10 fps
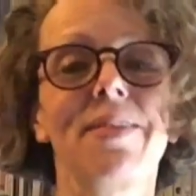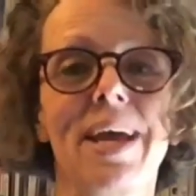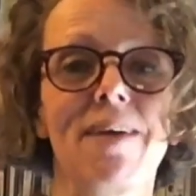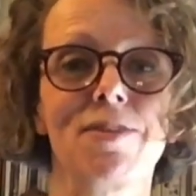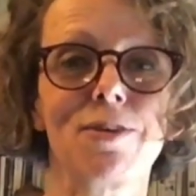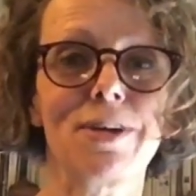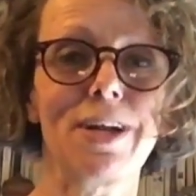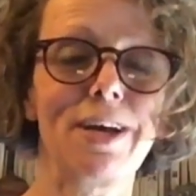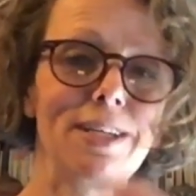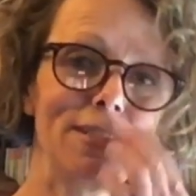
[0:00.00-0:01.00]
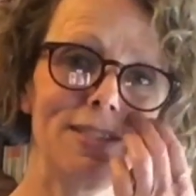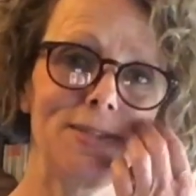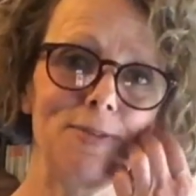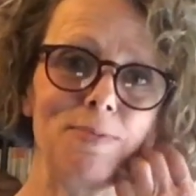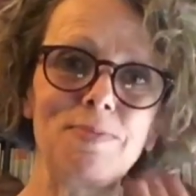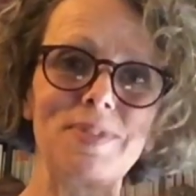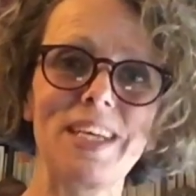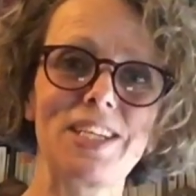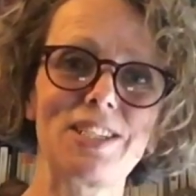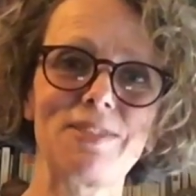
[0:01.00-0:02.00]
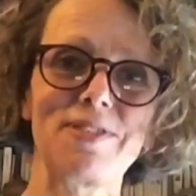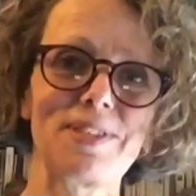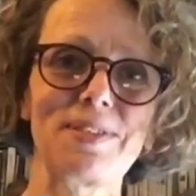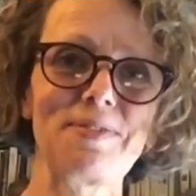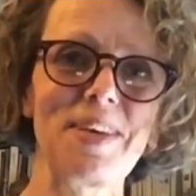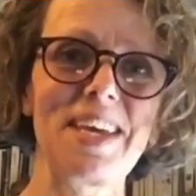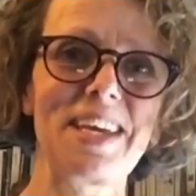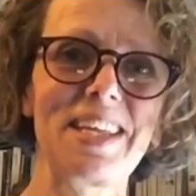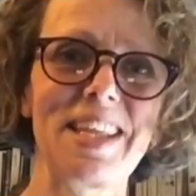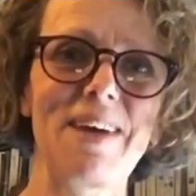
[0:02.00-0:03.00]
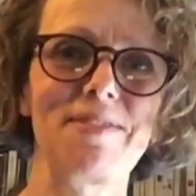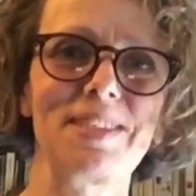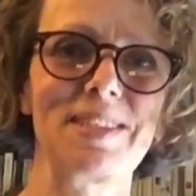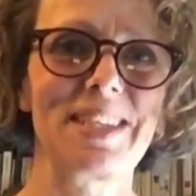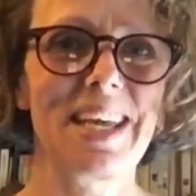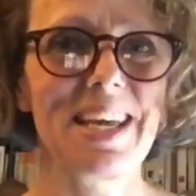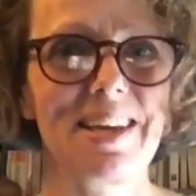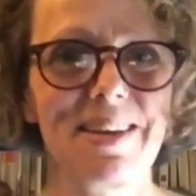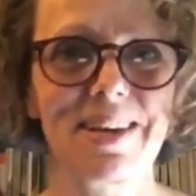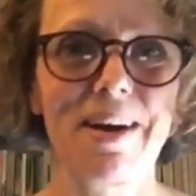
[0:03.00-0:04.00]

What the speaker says: They have an online Zoom session once a week, and that was the